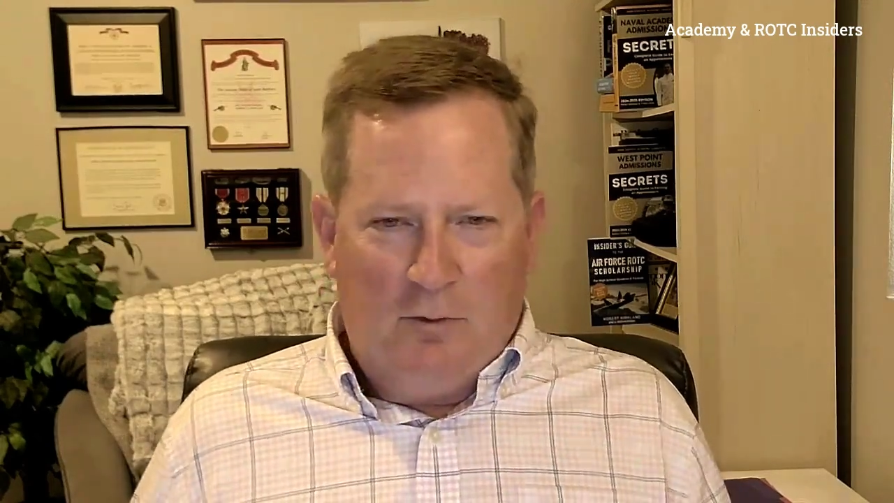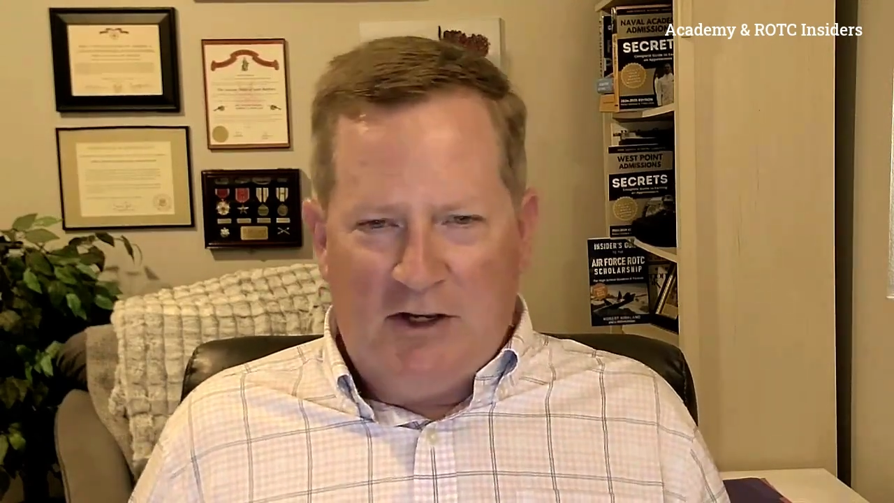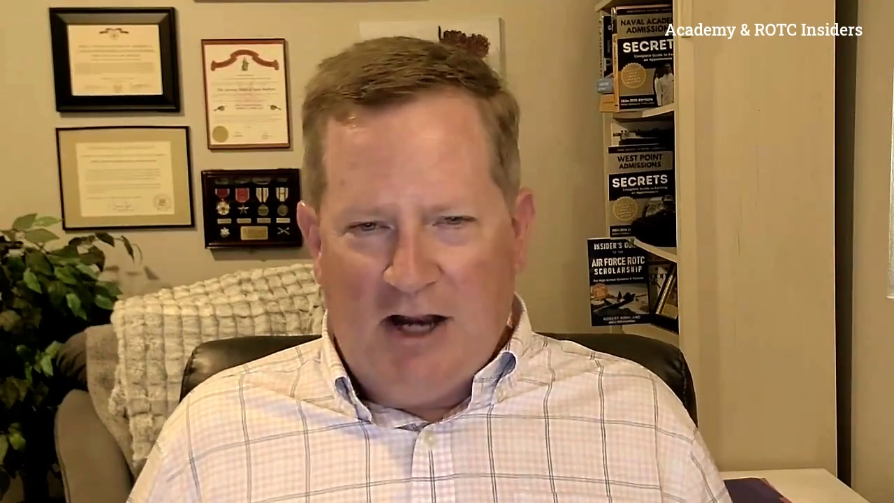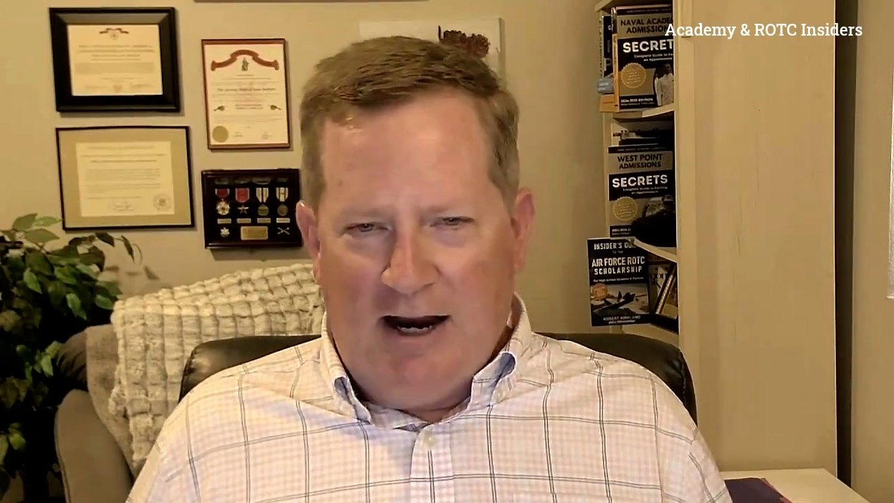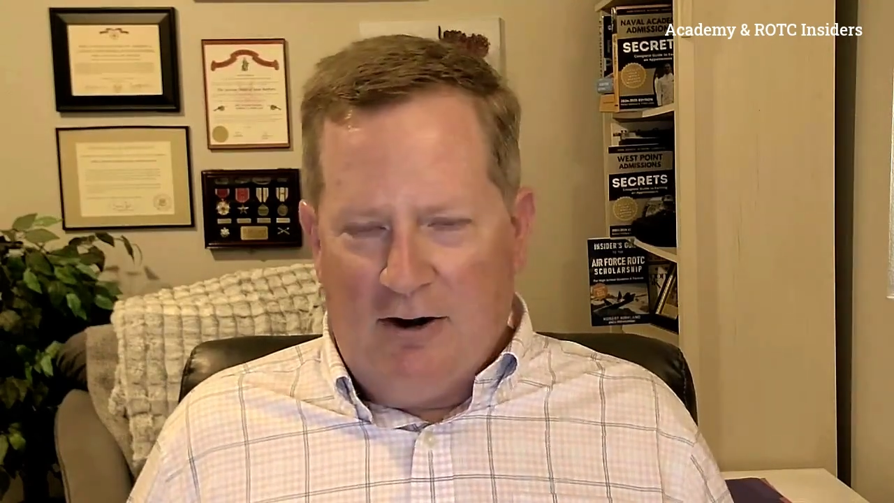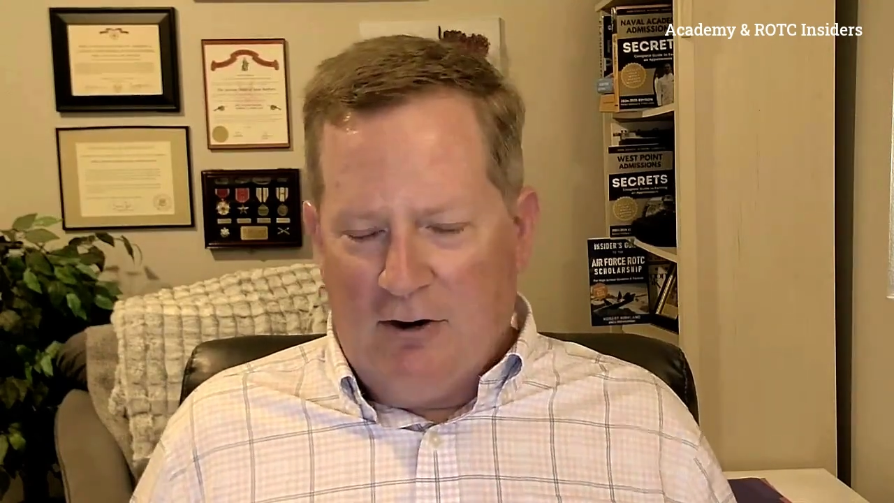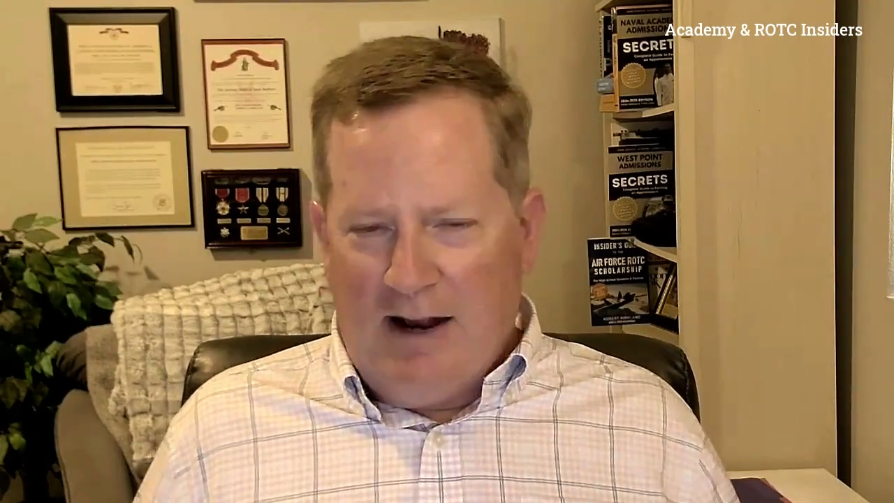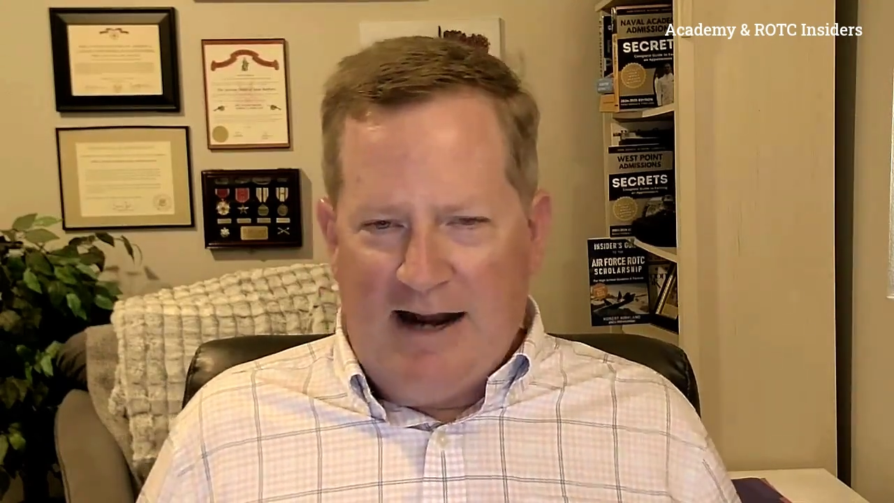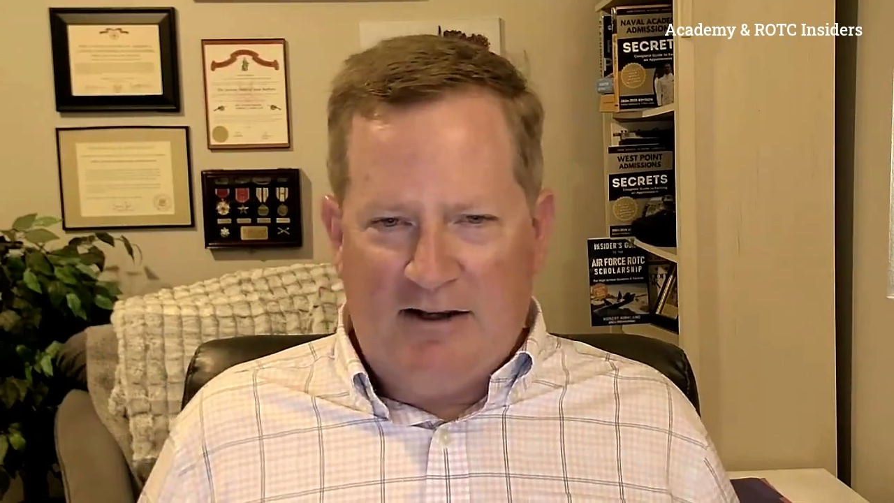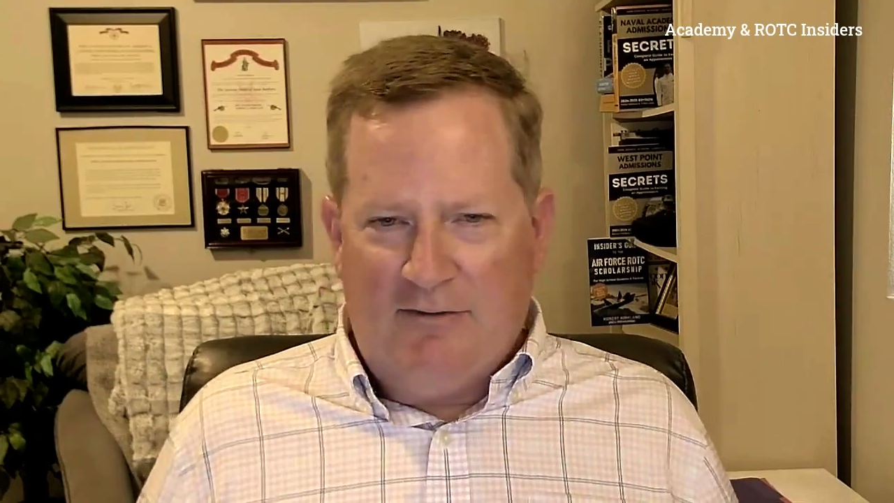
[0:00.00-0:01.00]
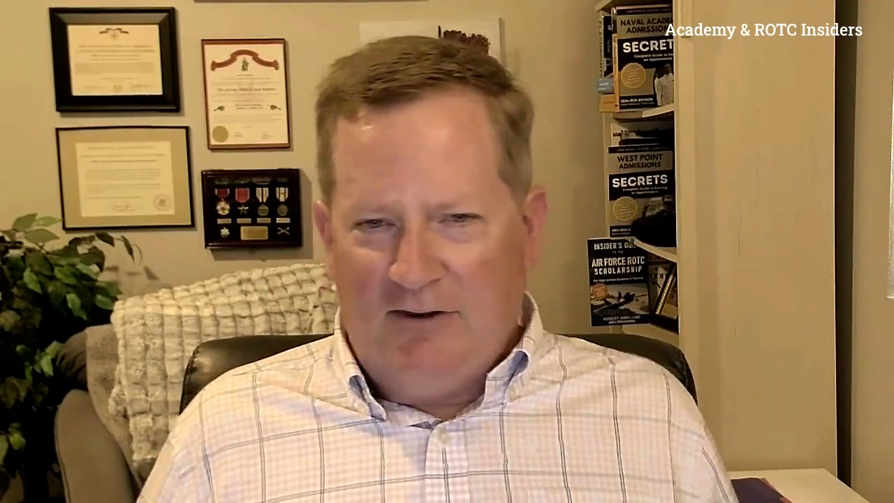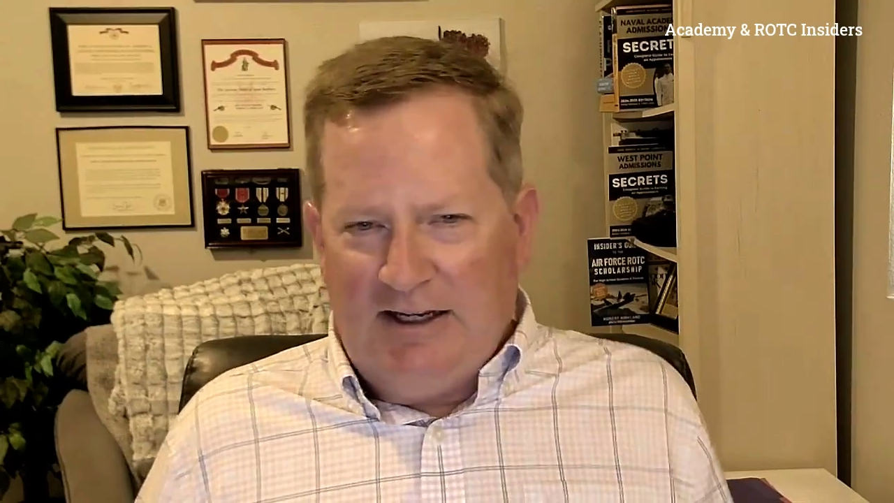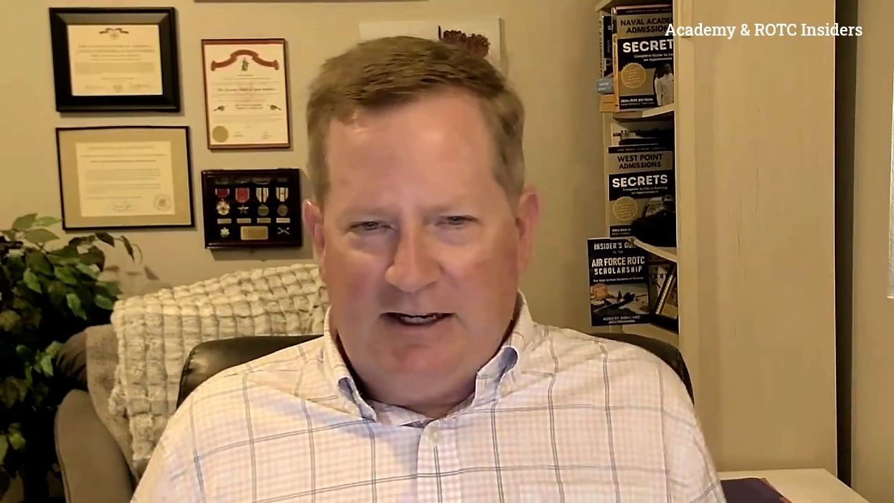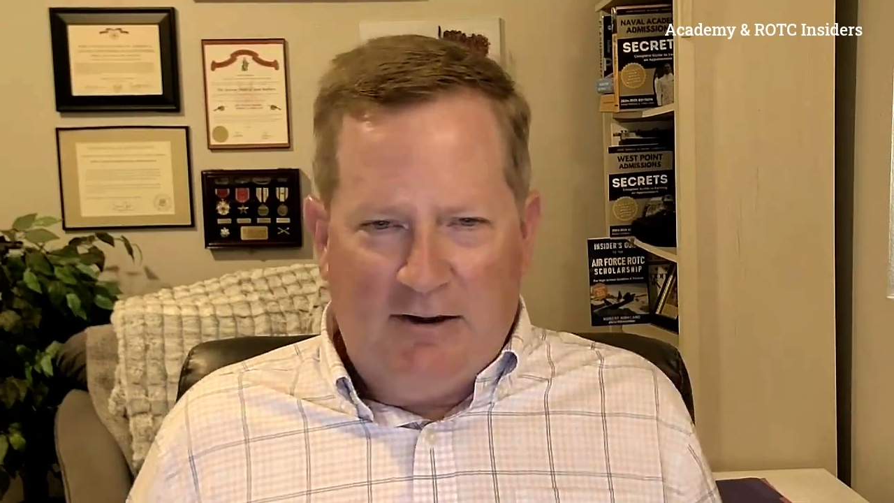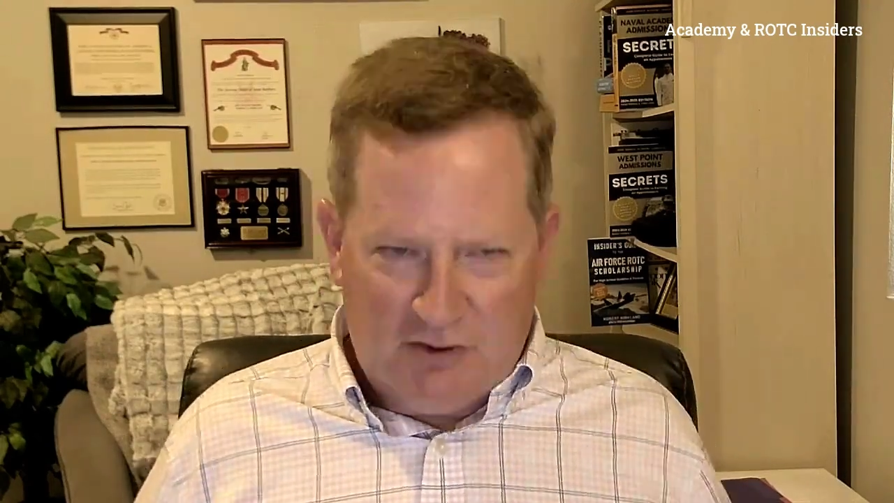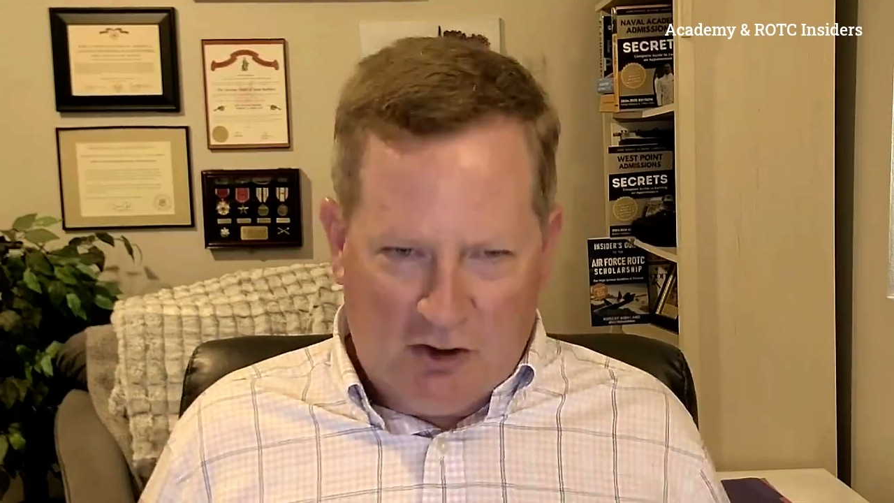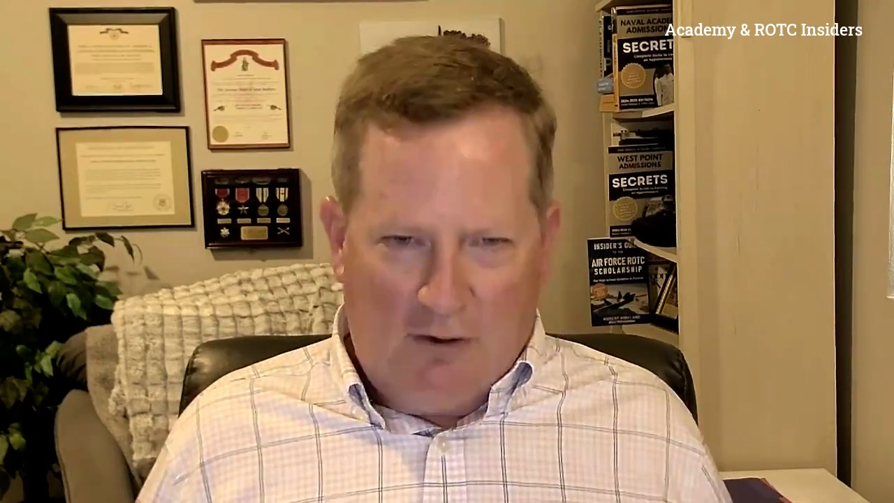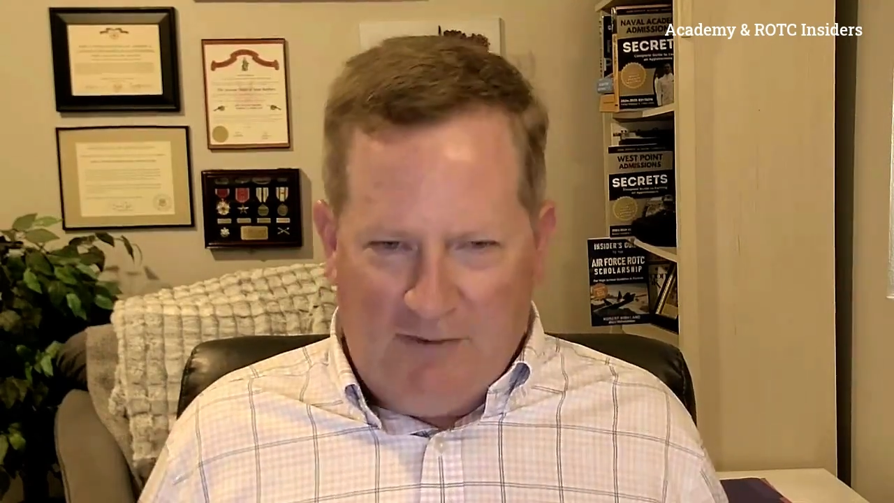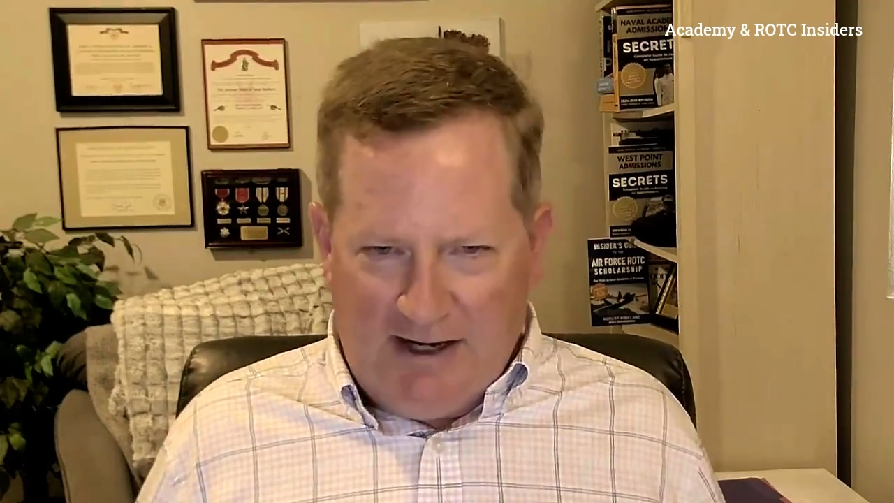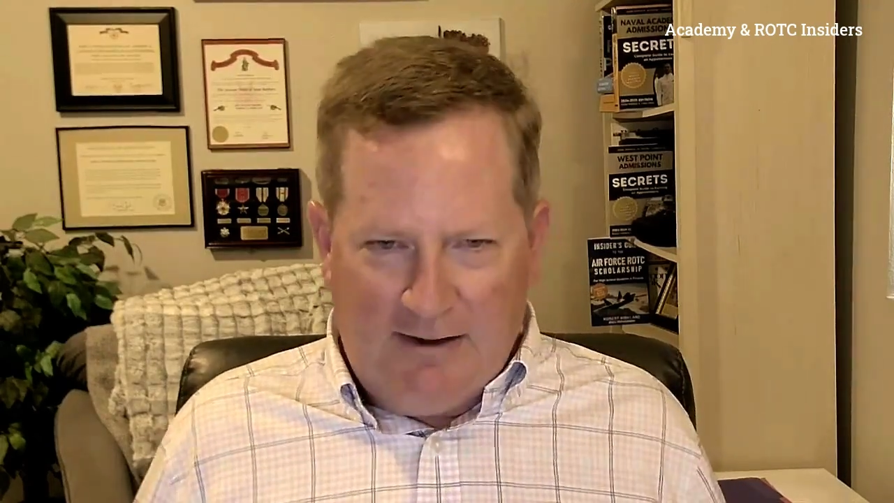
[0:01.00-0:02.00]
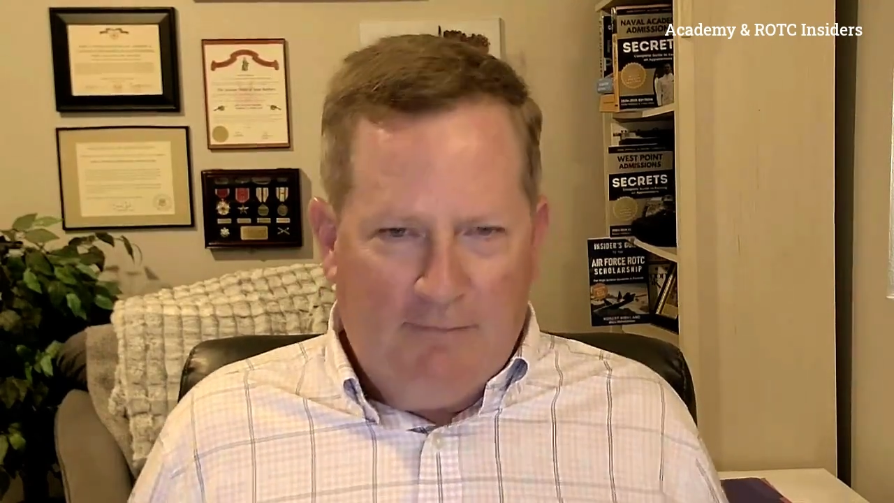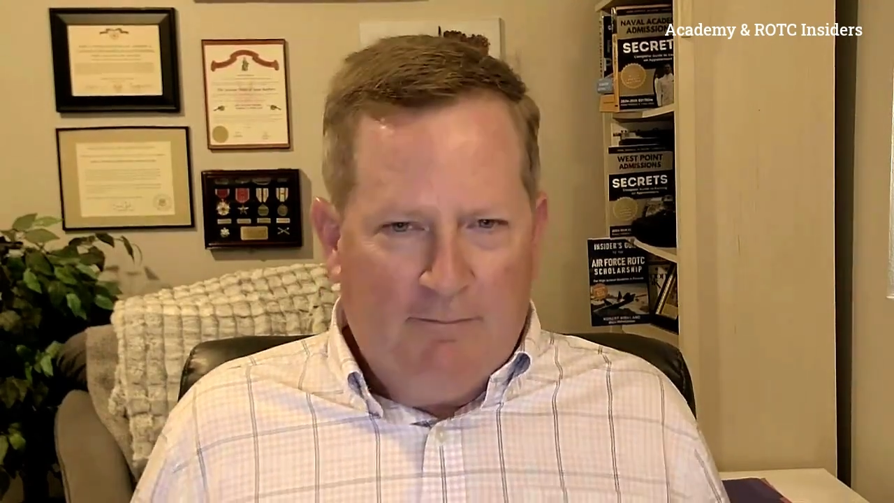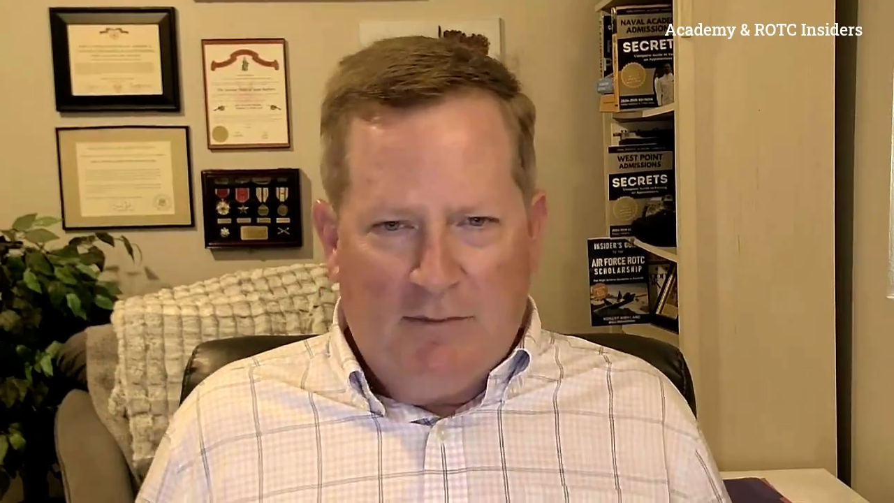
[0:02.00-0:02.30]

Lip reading: retired or actively serving